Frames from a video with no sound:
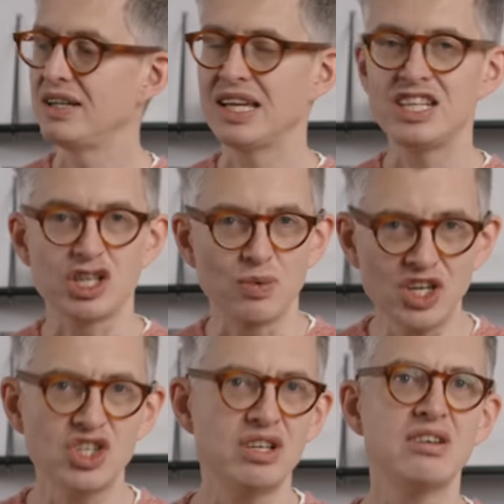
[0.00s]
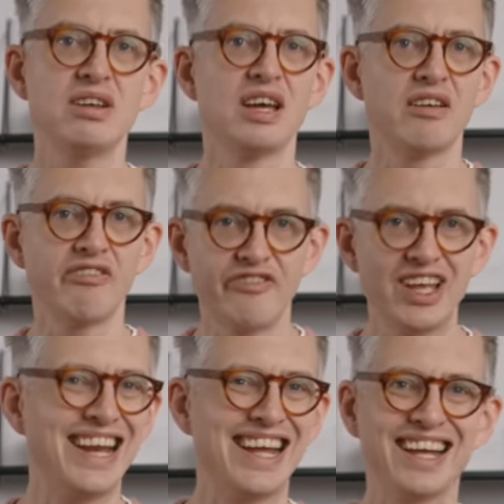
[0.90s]
intuition,
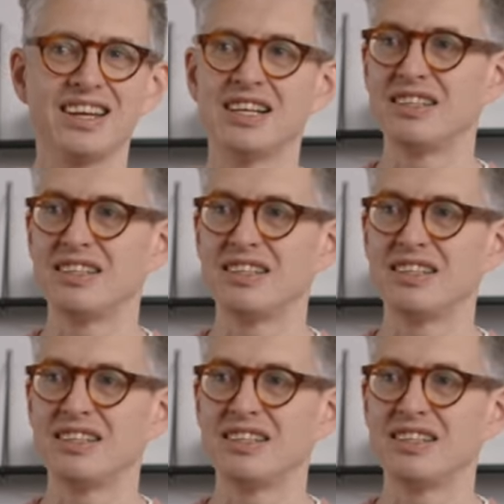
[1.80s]
feeling,